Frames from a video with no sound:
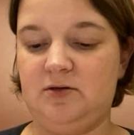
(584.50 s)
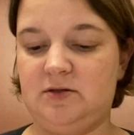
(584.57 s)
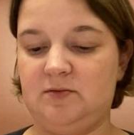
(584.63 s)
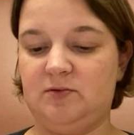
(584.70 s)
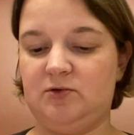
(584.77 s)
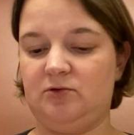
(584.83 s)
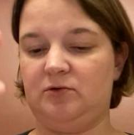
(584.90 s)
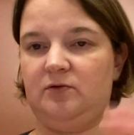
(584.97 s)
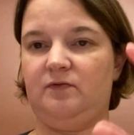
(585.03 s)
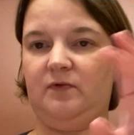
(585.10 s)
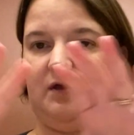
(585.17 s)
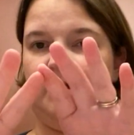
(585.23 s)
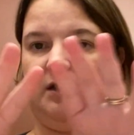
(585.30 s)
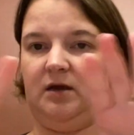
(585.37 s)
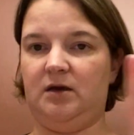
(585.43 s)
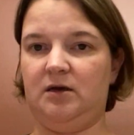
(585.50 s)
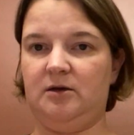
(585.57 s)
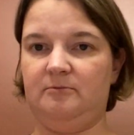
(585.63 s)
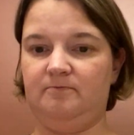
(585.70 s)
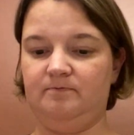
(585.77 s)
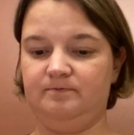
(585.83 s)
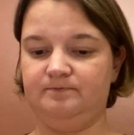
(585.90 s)
some sort of like
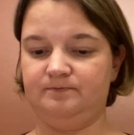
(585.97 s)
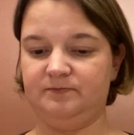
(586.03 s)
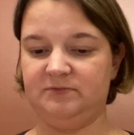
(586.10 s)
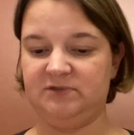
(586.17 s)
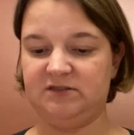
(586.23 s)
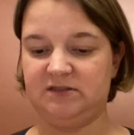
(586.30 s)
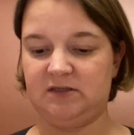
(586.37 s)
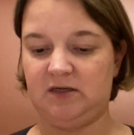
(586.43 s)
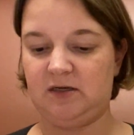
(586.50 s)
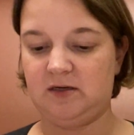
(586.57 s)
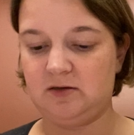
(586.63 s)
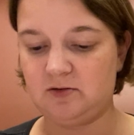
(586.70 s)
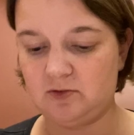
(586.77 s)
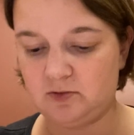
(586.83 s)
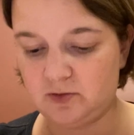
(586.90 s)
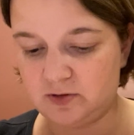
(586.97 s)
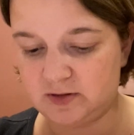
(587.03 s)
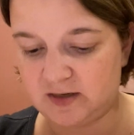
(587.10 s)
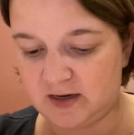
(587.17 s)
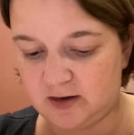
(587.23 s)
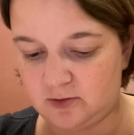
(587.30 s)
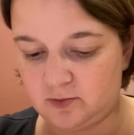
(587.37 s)
scene or
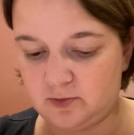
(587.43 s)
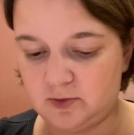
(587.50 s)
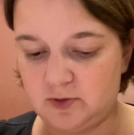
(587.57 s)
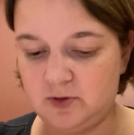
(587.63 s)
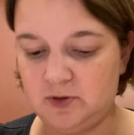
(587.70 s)
town.